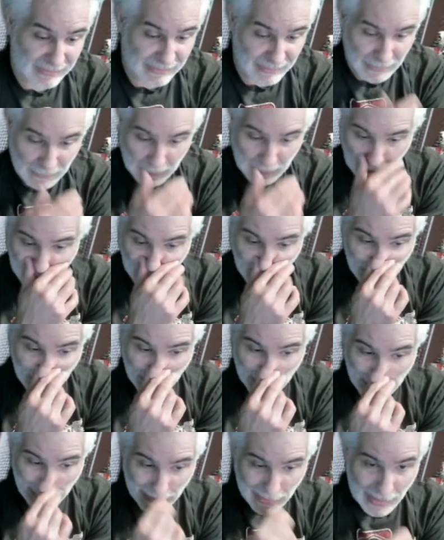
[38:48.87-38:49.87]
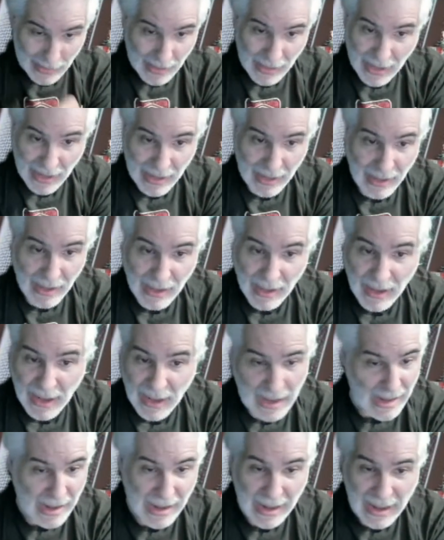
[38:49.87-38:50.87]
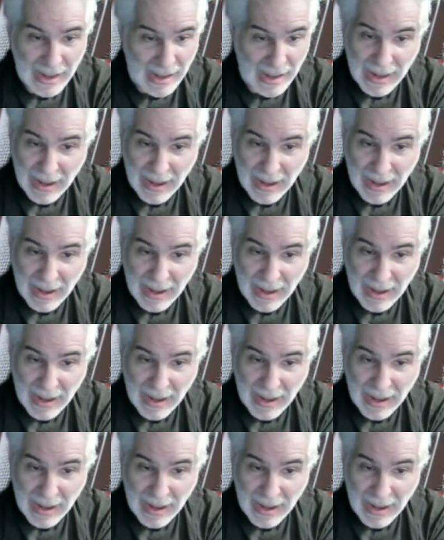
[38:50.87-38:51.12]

And every case is different and it's